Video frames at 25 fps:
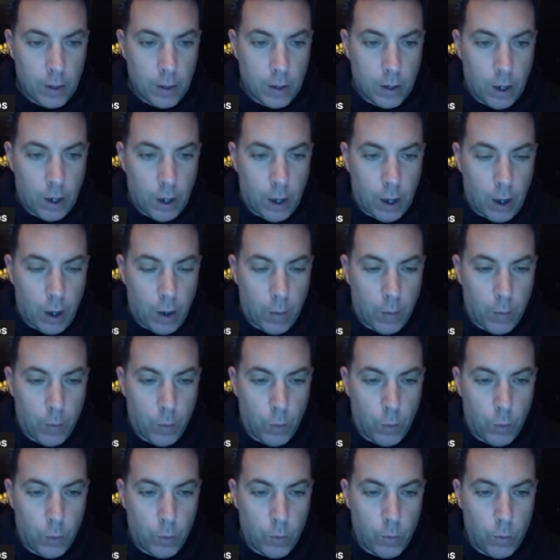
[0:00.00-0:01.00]

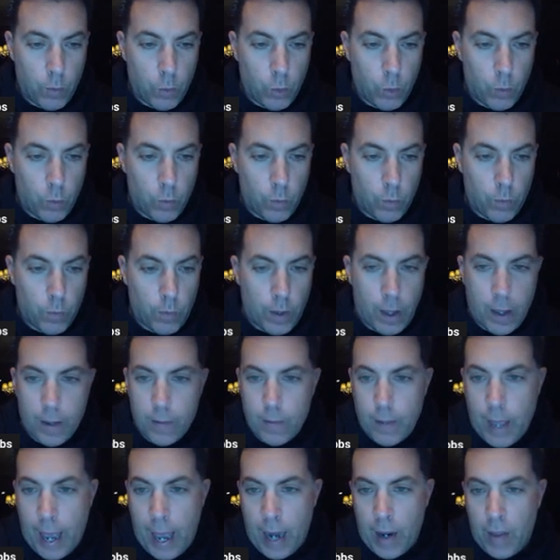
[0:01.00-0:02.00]
um,
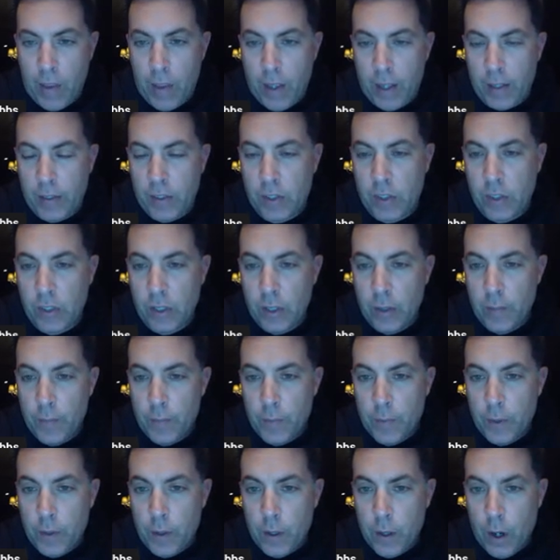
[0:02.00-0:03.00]
out of this.
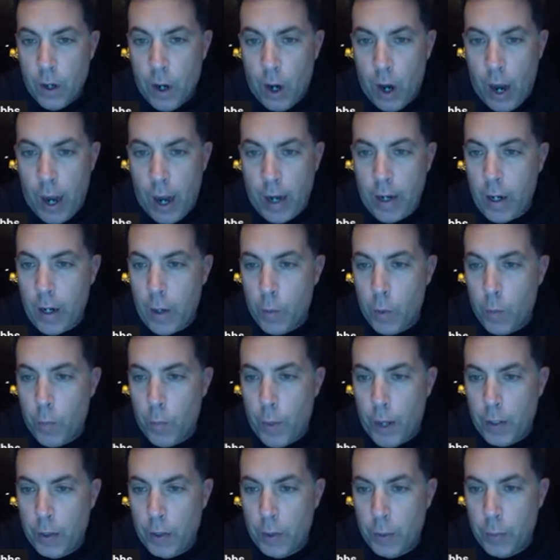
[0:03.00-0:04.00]
All right. And we'll
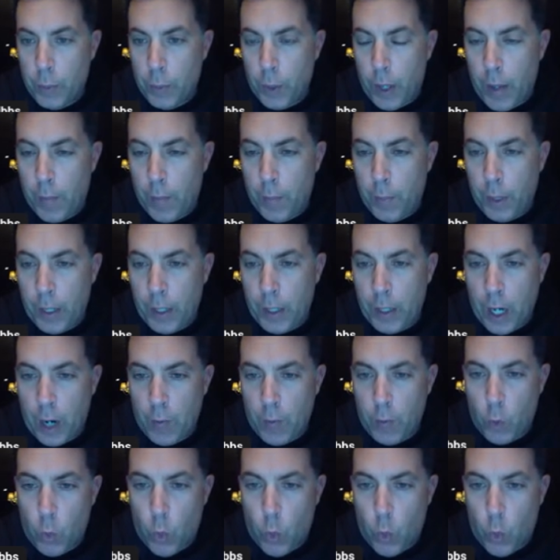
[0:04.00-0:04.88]
basically play, play cover